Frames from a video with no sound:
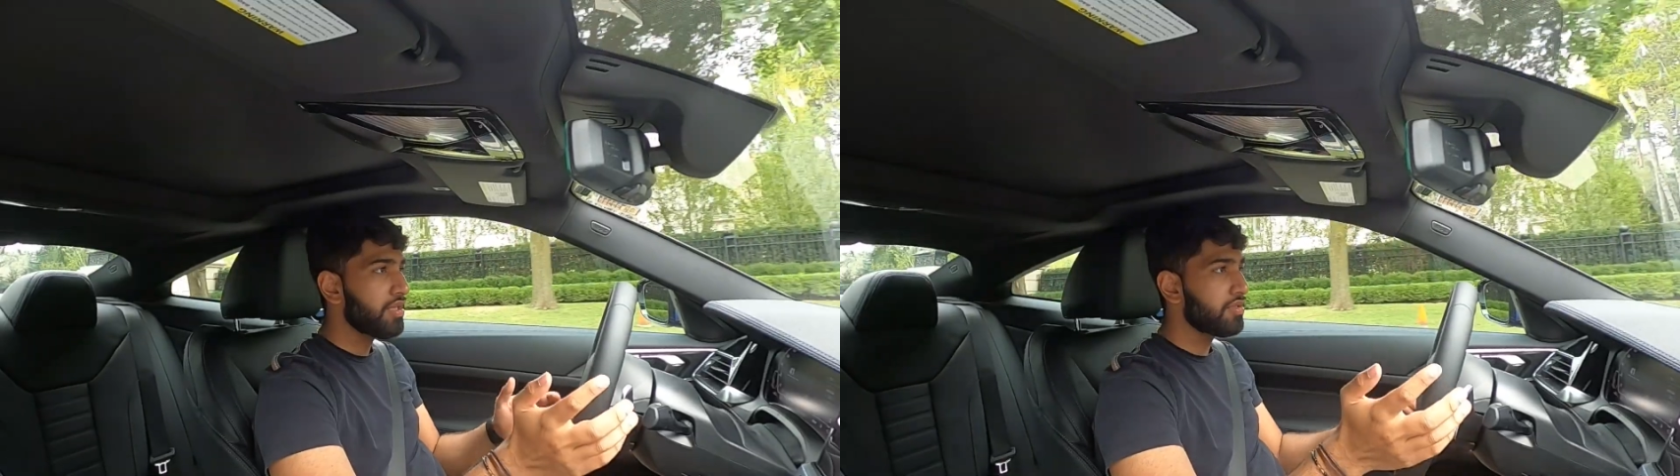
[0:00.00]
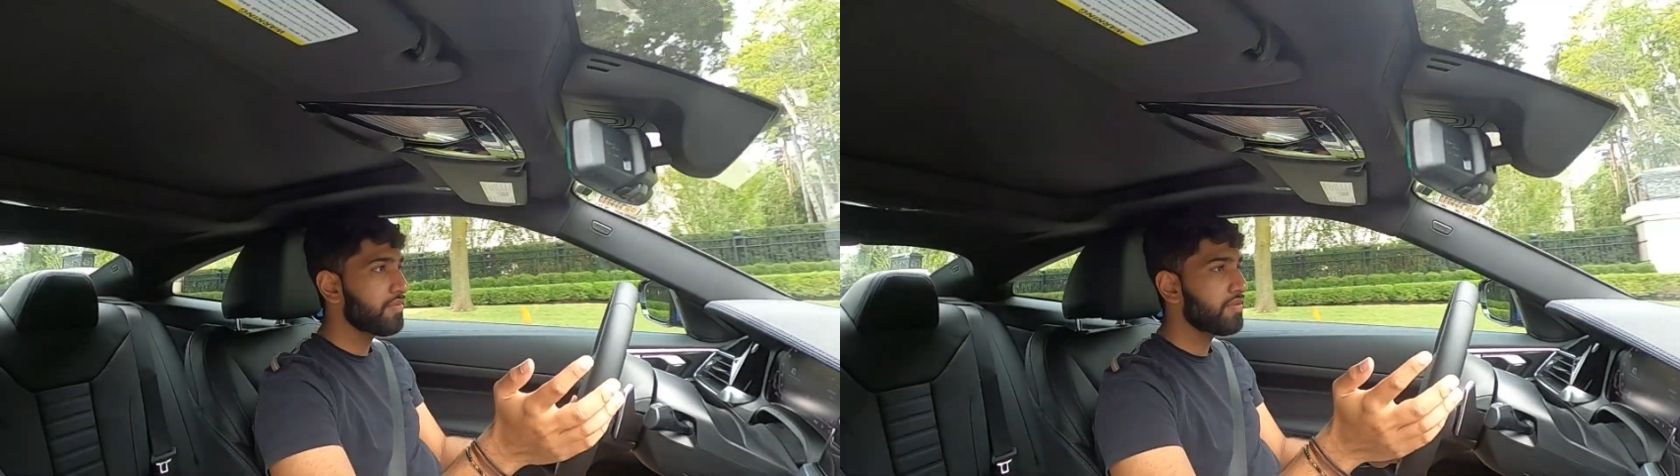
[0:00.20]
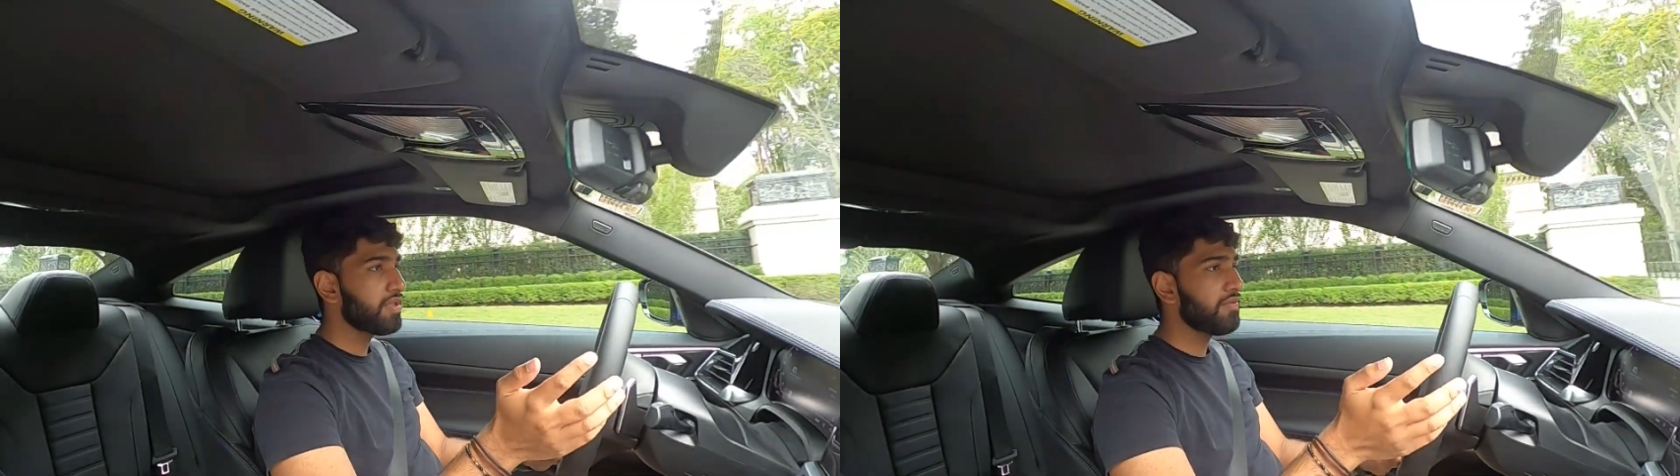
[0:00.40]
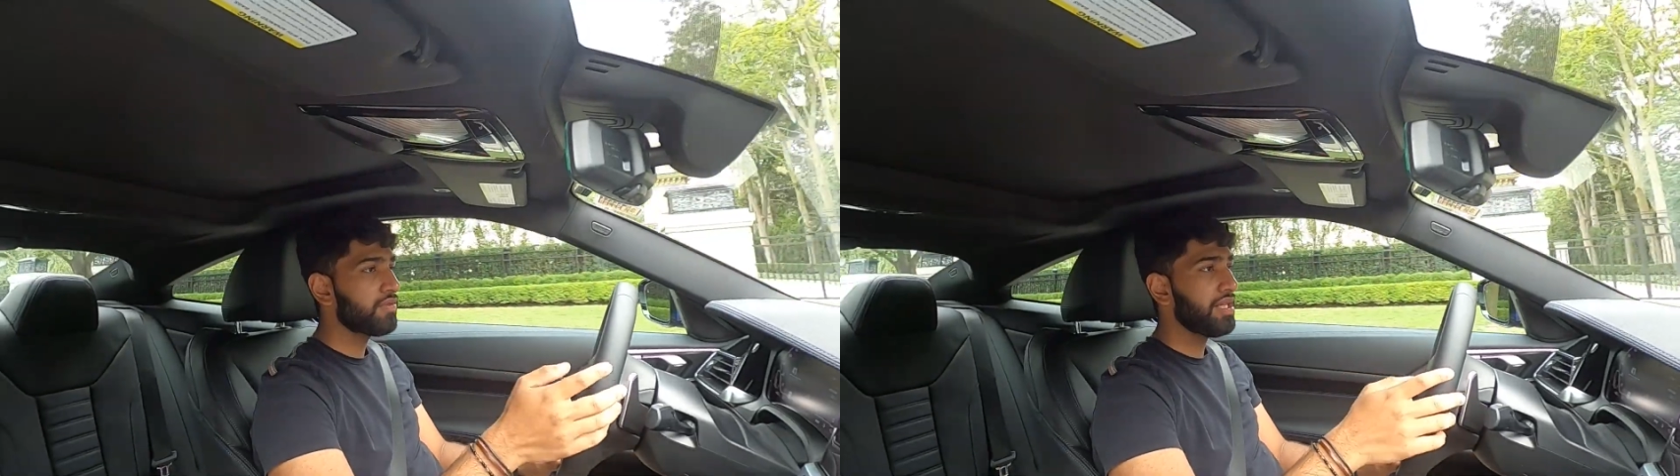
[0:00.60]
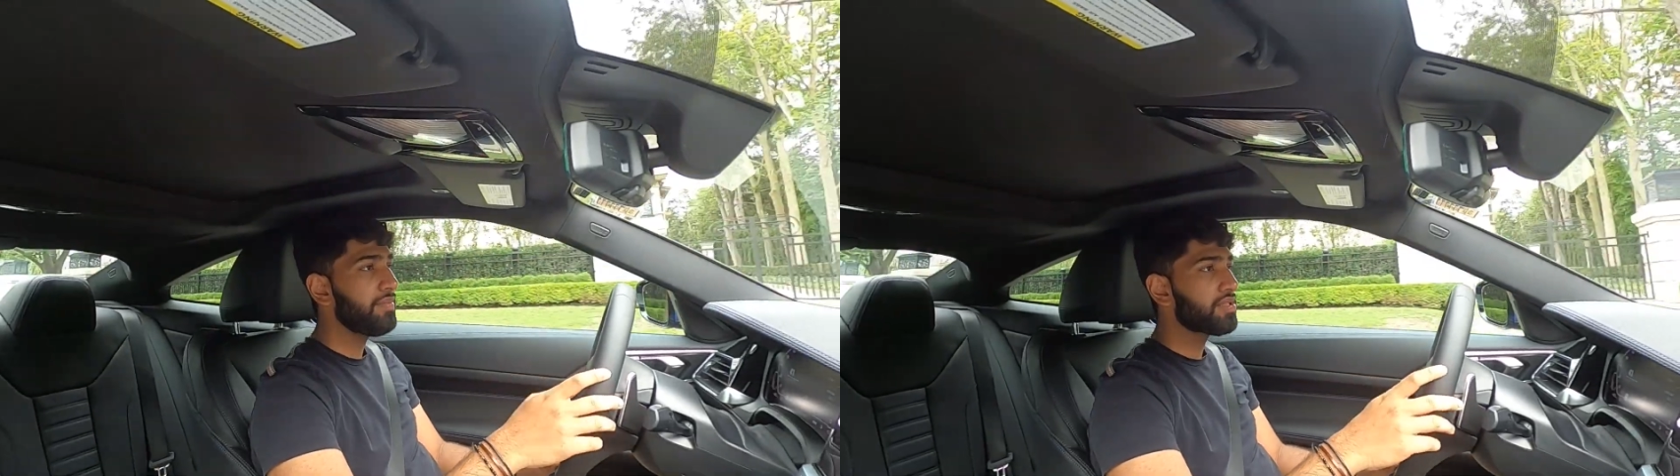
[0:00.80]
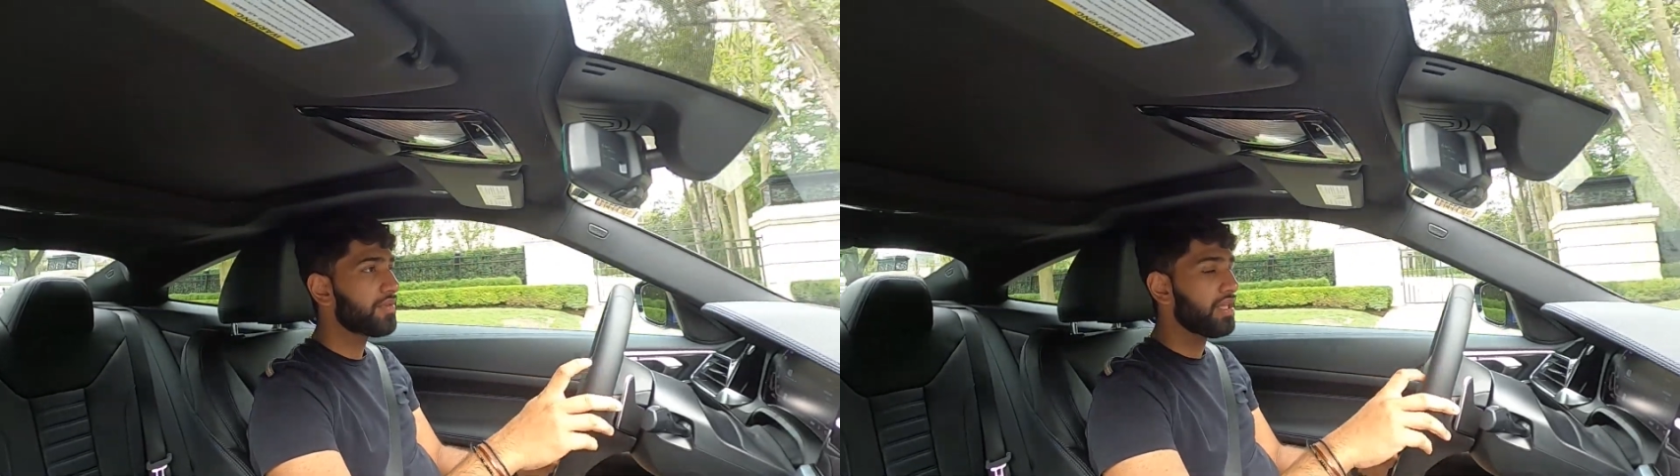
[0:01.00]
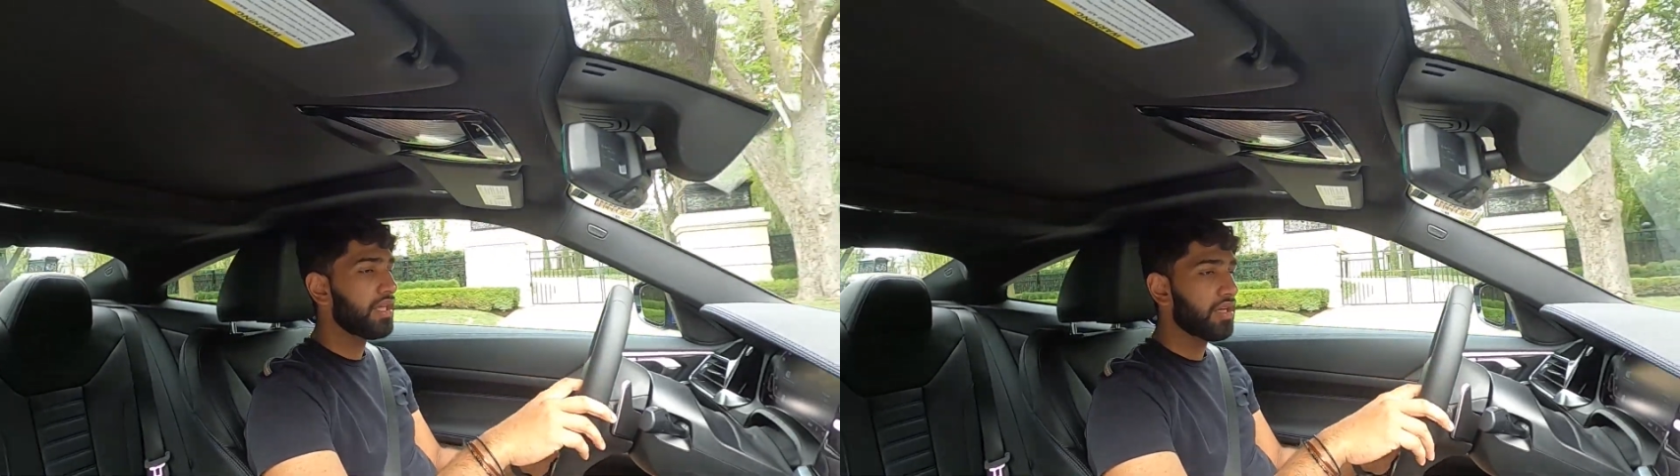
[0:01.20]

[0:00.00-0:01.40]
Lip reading: in terms of the infotainment screen